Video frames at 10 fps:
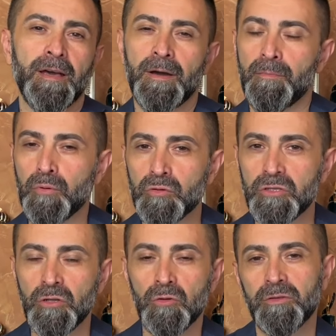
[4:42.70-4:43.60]
a
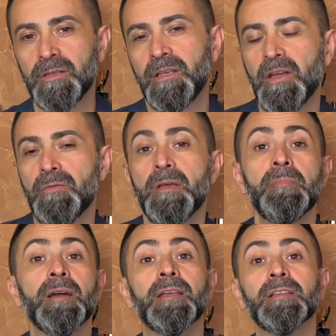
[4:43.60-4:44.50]
boozy note in here,
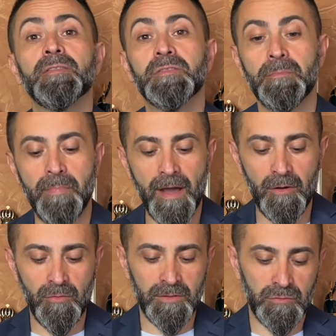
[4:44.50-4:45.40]
maybe a hint of
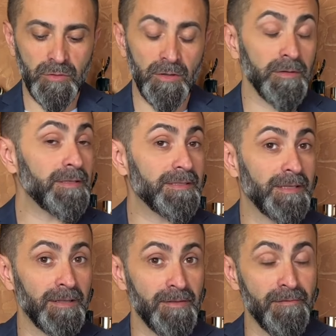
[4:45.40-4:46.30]
tobacco as well. It's
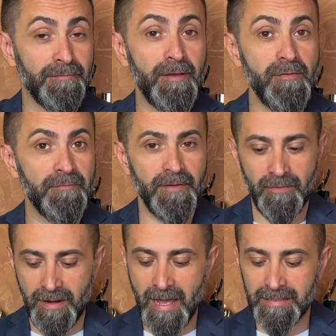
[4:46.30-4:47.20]
done very,
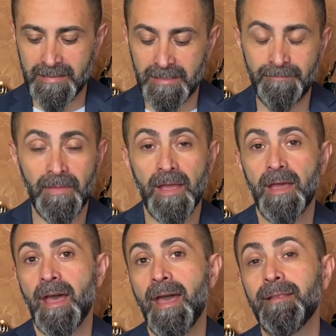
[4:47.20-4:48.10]
very nicely
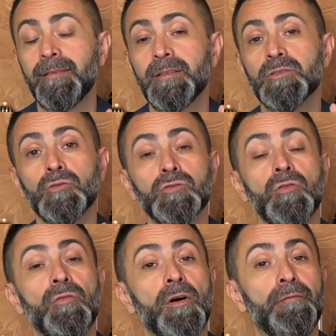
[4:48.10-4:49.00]
and it's
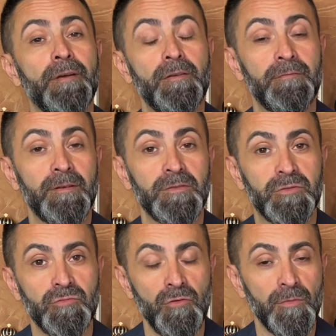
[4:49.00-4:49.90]
also very very
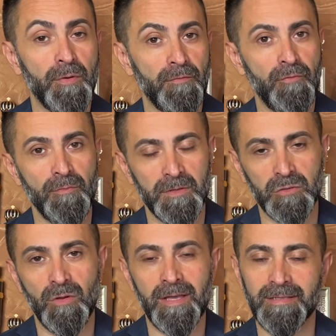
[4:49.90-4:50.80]
strong
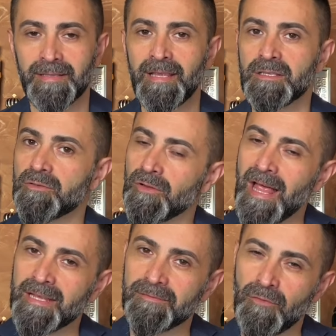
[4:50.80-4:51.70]
performance wise tends to
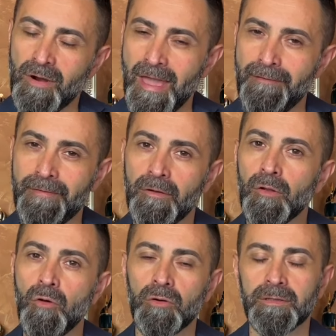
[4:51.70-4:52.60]
last for a very
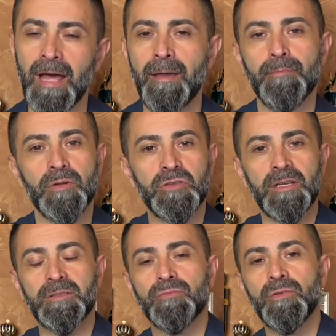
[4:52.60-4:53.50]
long time
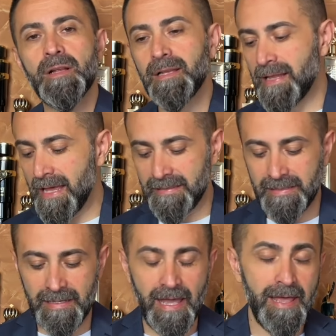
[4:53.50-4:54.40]
projects really
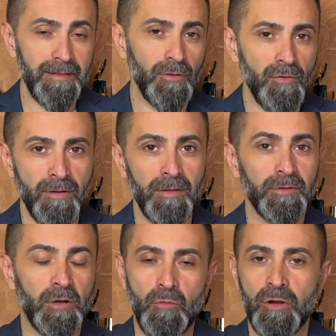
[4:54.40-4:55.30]
nicely and all around
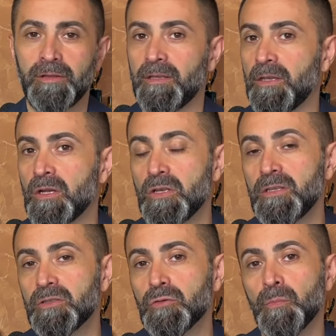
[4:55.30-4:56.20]
the quality here
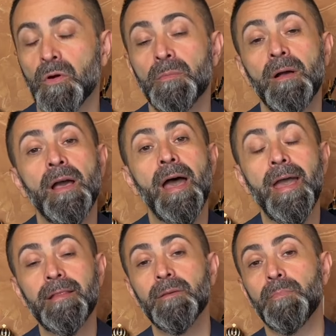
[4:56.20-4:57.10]
is superb
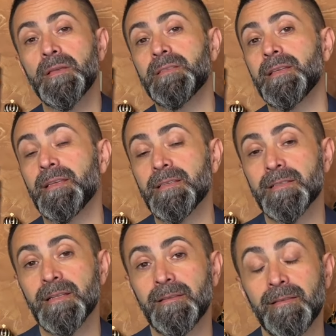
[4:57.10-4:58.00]
and the best thing is
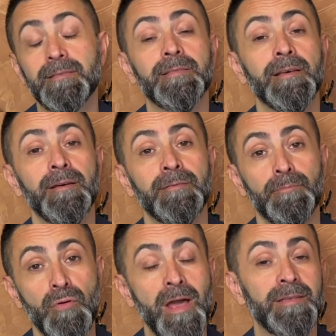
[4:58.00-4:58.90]
that it's uh,
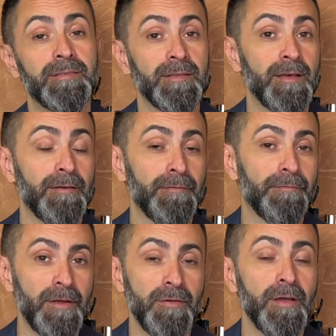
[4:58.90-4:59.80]
priced uh,
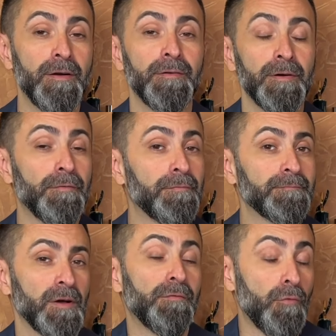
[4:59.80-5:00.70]
very uh,
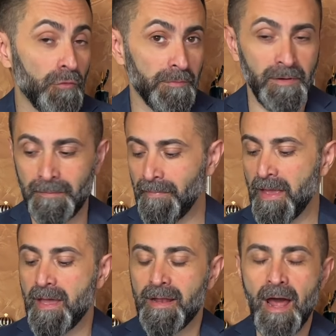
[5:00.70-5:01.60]
affordably
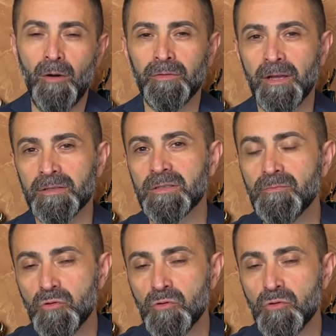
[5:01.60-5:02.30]
now there are some